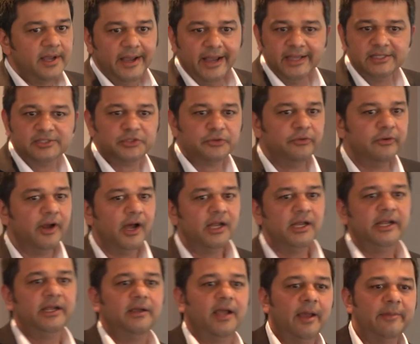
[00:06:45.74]
it's
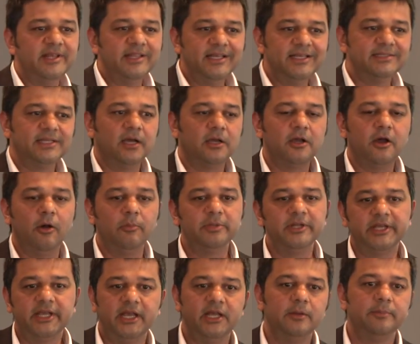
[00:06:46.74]
really, I mean, these are
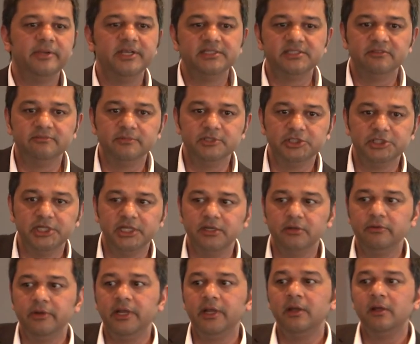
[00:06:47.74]
complicated pieces of
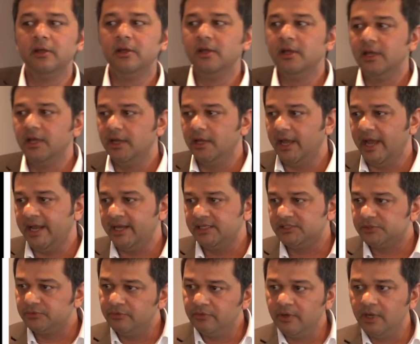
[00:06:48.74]
machinery, and
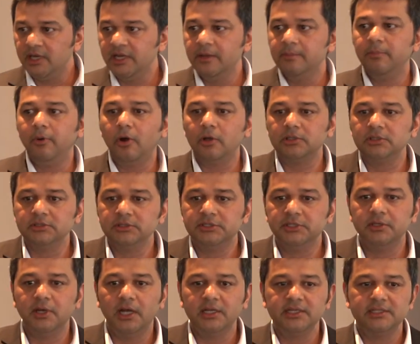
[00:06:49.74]
it's really important
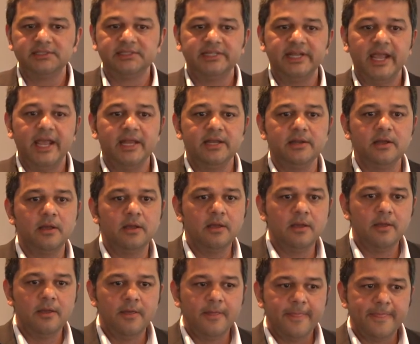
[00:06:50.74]
to understand
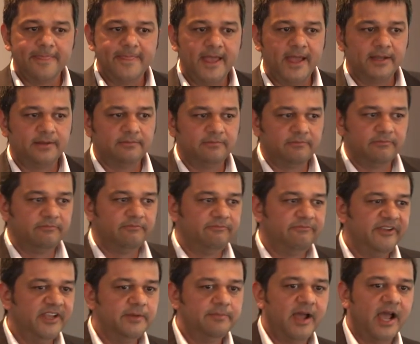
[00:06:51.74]
that
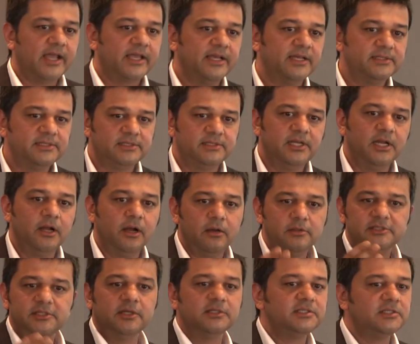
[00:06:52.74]
feedback is,
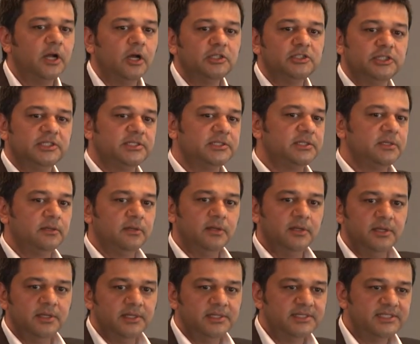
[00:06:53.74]
so it's not just
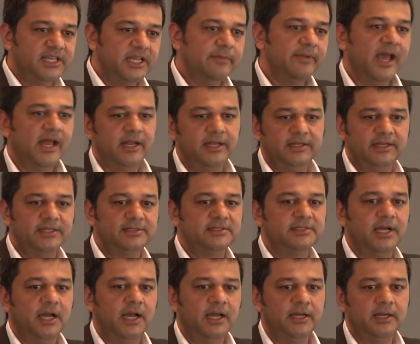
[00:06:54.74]
schematic
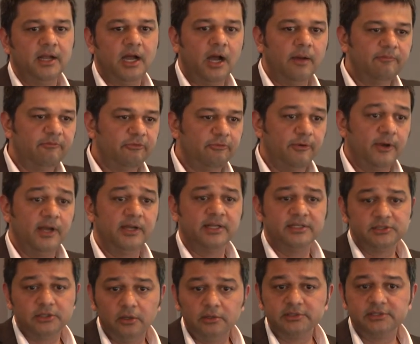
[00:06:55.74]
design up front,
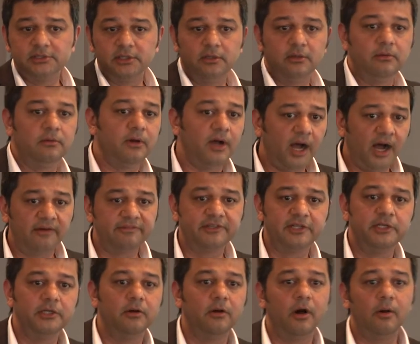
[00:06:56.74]
it's also
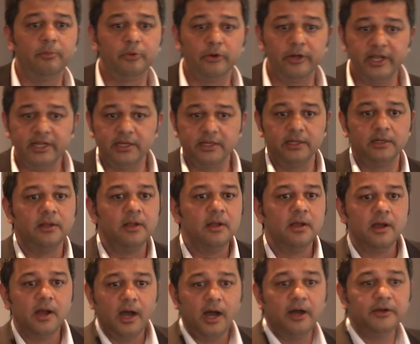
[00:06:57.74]
after you operate it,
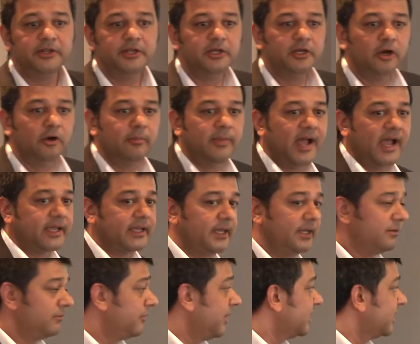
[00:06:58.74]
how do you go back and